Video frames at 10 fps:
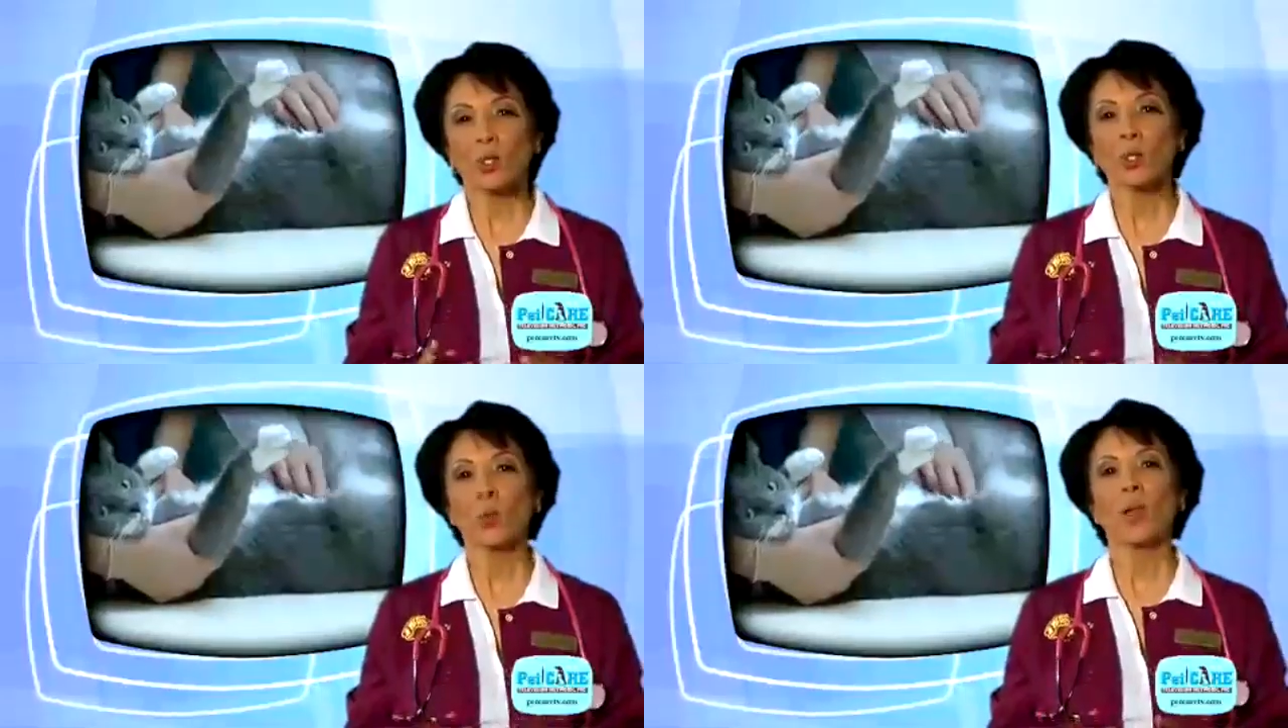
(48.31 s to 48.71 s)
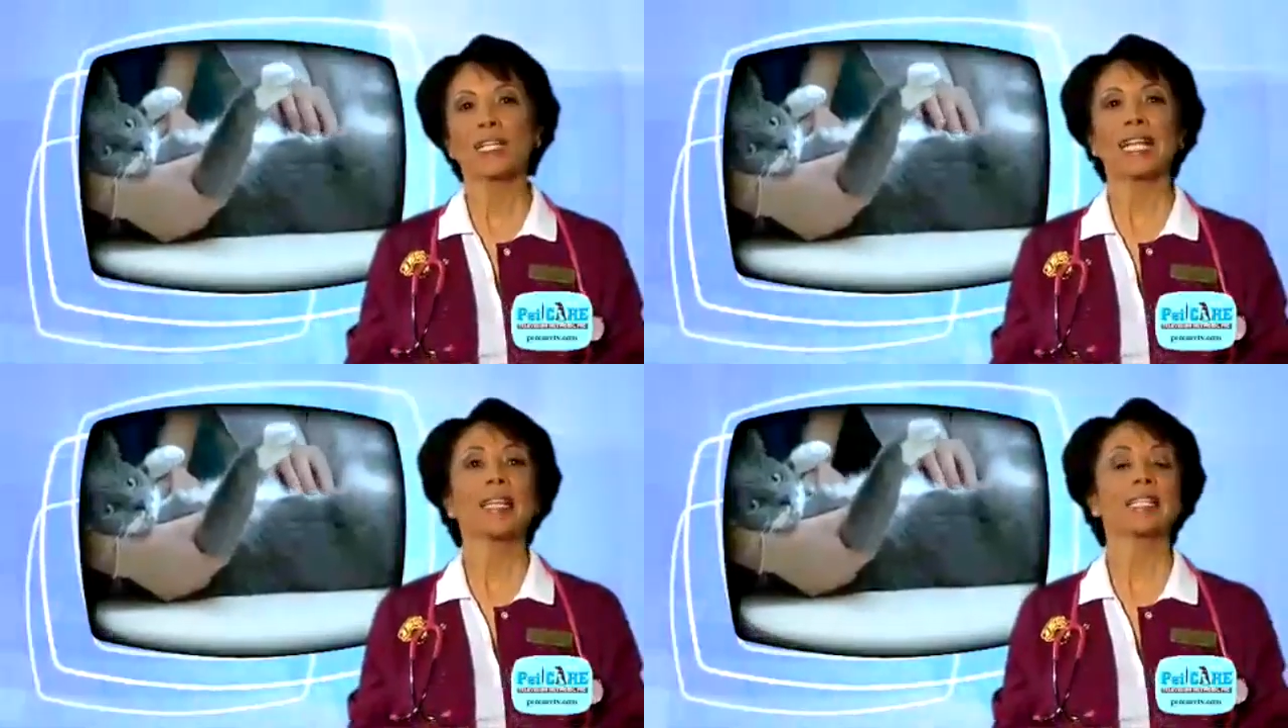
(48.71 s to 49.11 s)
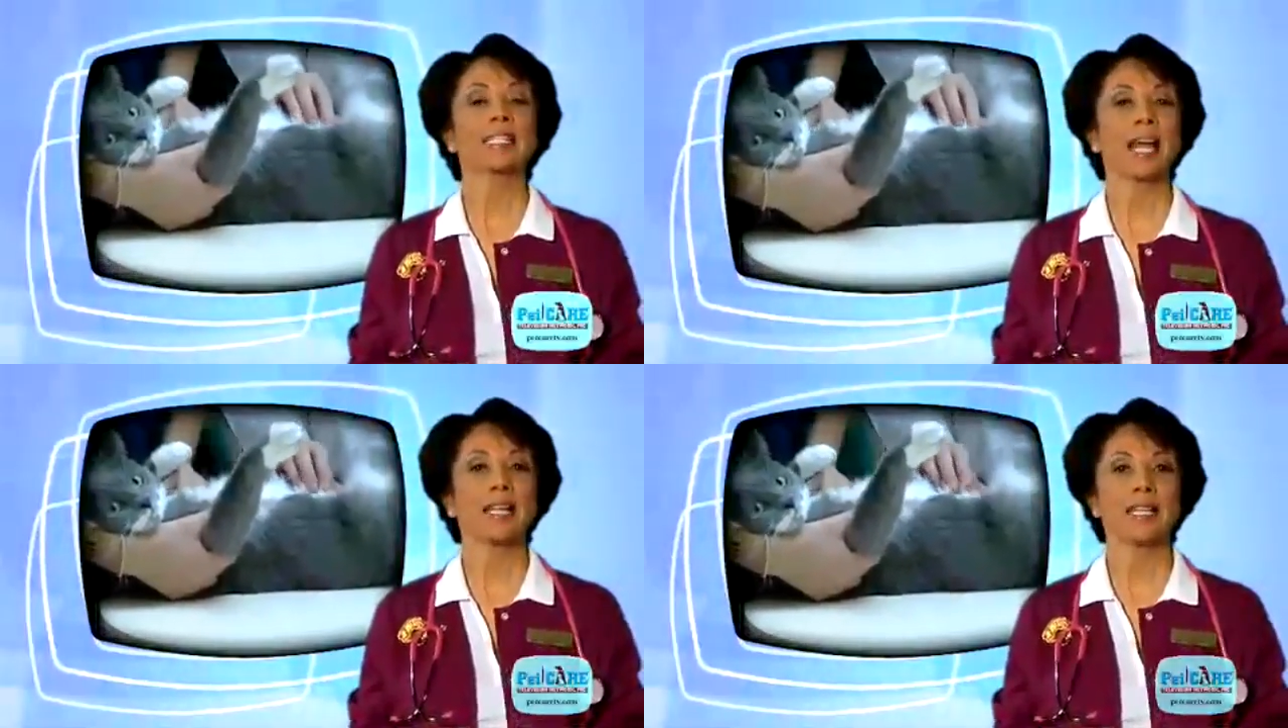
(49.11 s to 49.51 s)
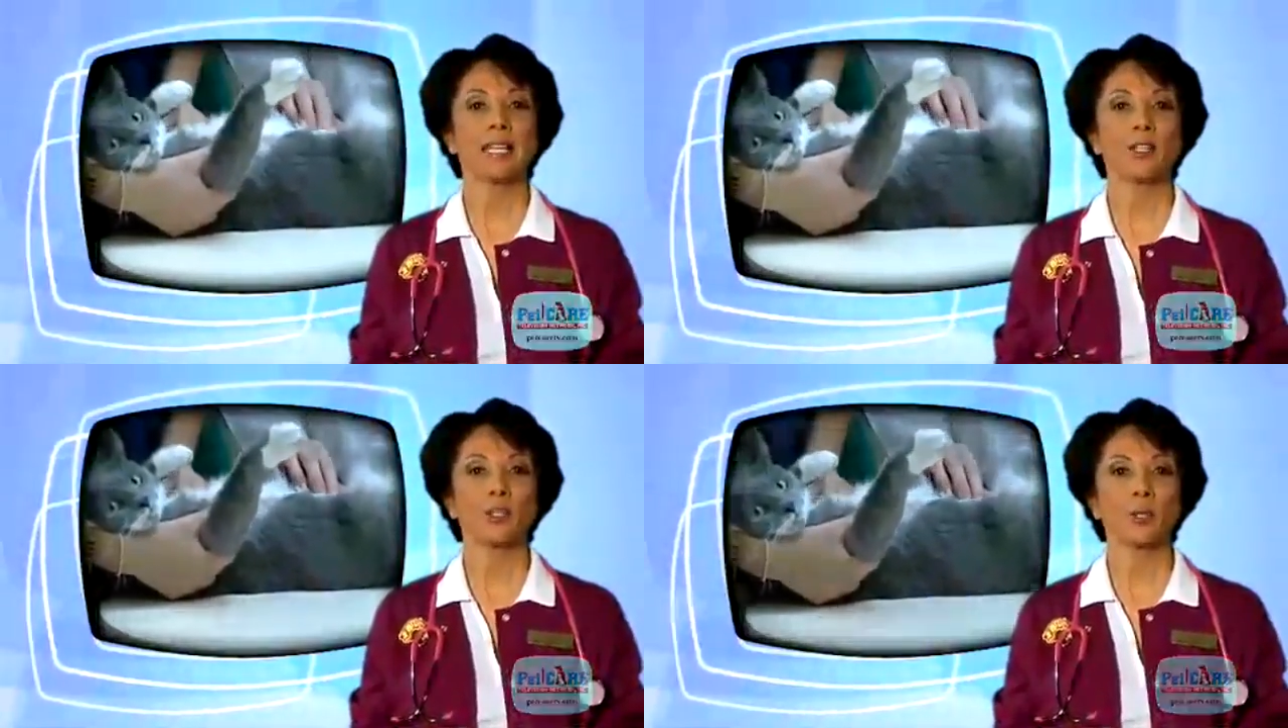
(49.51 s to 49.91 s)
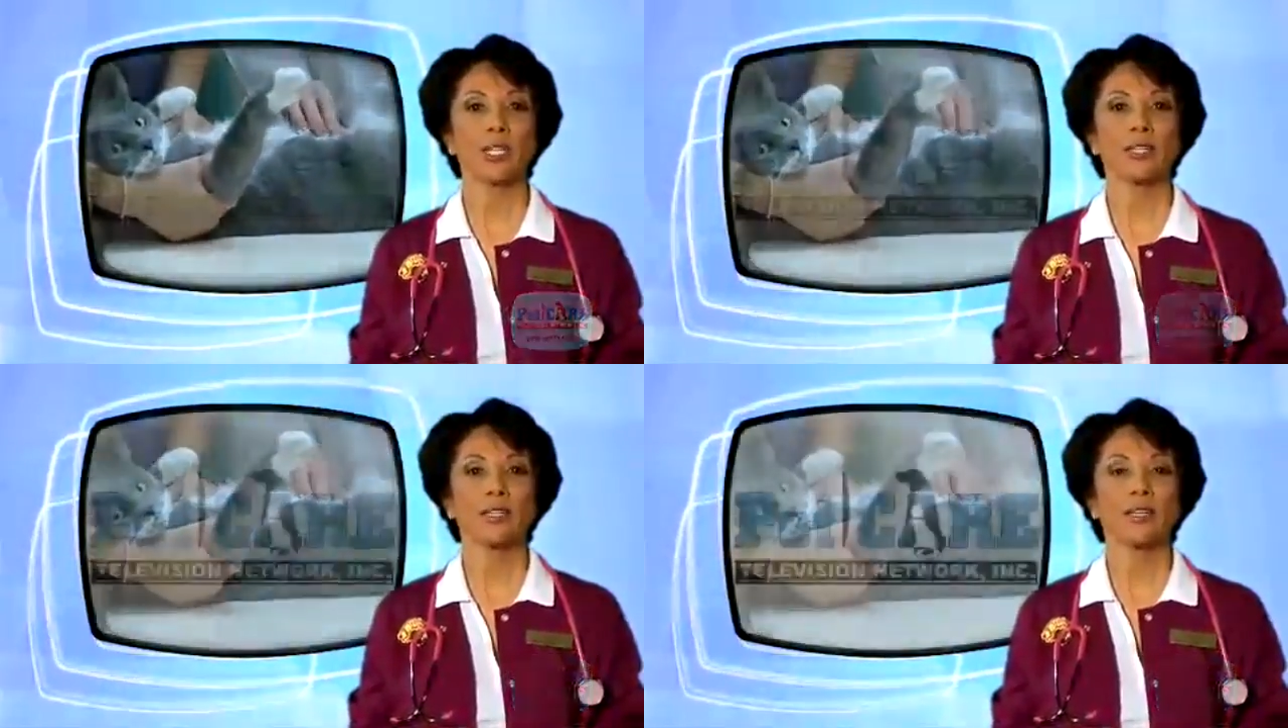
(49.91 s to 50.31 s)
swelling at the site of the injury.